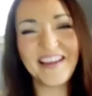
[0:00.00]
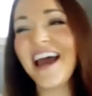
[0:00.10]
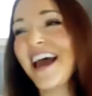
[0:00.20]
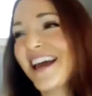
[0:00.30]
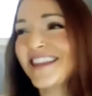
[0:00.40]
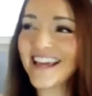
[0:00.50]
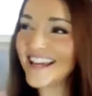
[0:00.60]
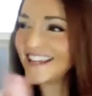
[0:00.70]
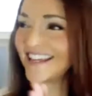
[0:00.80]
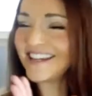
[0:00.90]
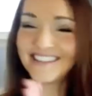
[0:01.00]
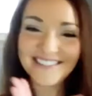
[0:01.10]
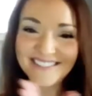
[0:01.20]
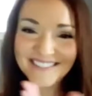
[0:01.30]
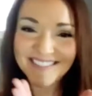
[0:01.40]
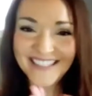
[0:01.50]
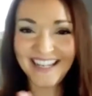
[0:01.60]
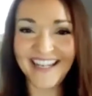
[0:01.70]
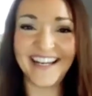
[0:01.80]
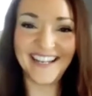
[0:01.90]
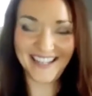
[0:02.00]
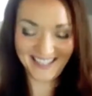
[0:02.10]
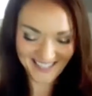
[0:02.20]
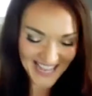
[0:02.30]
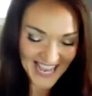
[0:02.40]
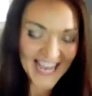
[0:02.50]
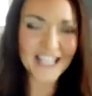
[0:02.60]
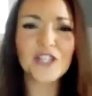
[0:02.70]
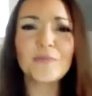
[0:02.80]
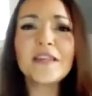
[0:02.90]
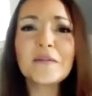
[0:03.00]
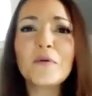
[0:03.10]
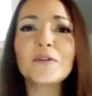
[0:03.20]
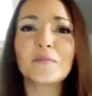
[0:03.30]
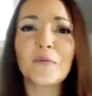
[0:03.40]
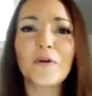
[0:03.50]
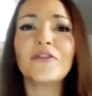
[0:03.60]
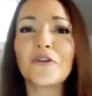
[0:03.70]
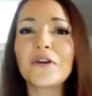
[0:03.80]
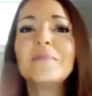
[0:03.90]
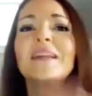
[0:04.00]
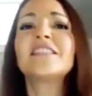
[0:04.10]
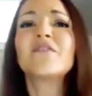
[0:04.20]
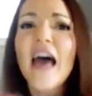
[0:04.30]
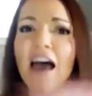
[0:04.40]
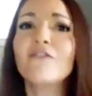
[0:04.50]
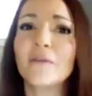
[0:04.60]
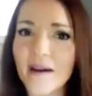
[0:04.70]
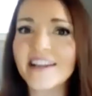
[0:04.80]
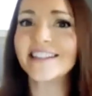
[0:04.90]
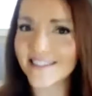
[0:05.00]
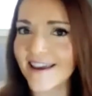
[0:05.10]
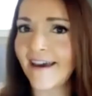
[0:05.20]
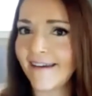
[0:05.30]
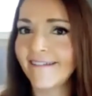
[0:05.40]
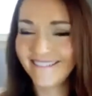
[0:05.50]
Yay. Thank you. It should be the most important 30 minutes of everybody's day.